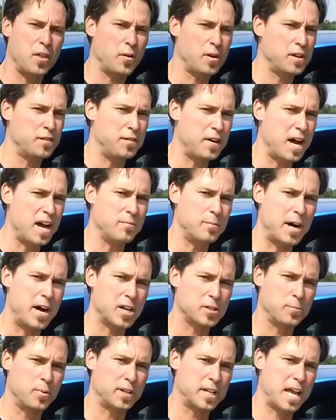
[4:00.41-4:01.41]
35
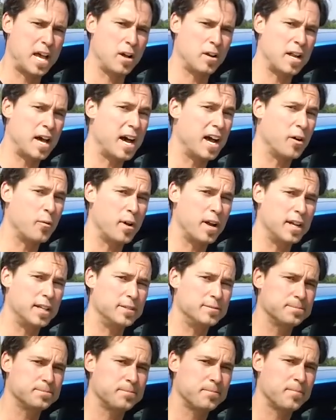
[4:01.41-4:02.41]
miles per gallon highway,
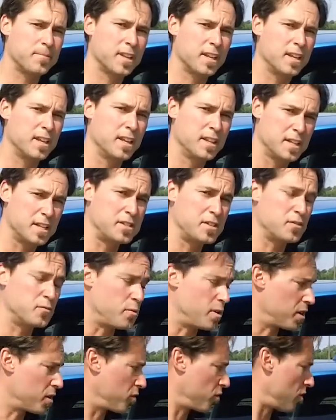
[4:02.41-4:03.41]
this is
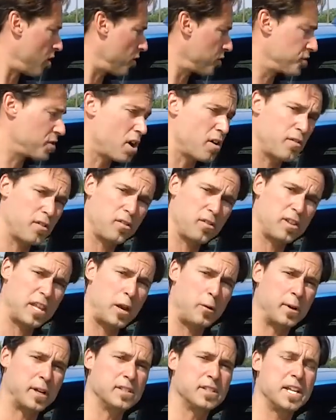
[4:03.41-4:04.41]
one crossover
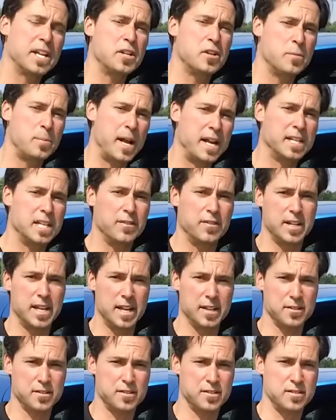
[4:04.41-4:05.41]
that'll continue to pay
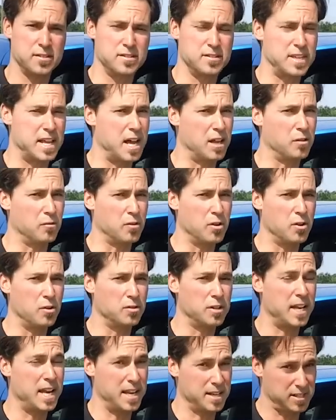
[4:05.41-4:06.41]
dividends down the
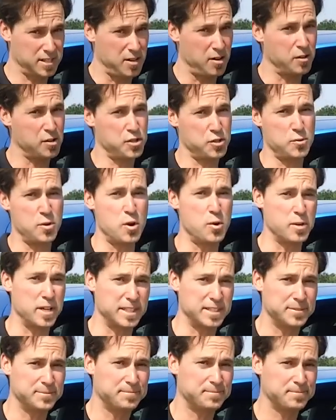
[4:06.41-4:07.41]
road as long as you own it.